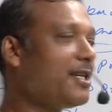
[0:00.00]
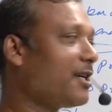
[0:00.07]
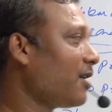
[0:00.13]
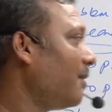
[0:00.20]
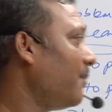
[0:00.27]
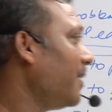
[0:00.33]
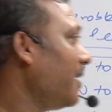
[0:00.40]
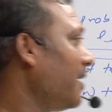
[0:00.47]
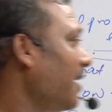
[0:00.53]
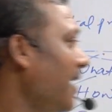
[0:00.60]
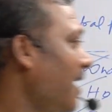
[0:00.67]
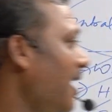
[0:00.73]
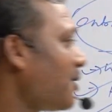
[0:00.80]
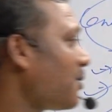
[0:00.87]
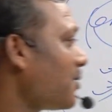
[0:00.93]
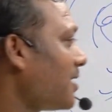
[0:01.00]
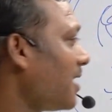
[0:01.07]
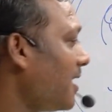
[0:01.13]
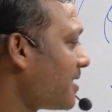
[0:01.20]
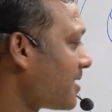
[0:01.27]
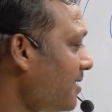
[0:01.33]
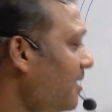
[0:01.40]
economy and
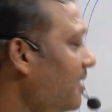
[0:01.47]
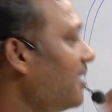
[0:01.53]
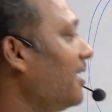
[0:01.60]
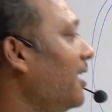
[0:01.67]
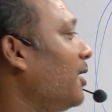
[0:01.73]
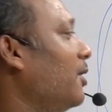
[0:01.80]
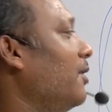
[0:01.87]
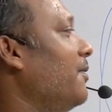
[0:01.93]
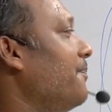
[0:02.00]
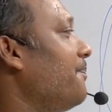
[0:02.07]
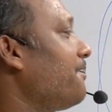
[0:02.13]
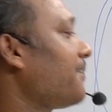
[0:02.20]
socialist economy.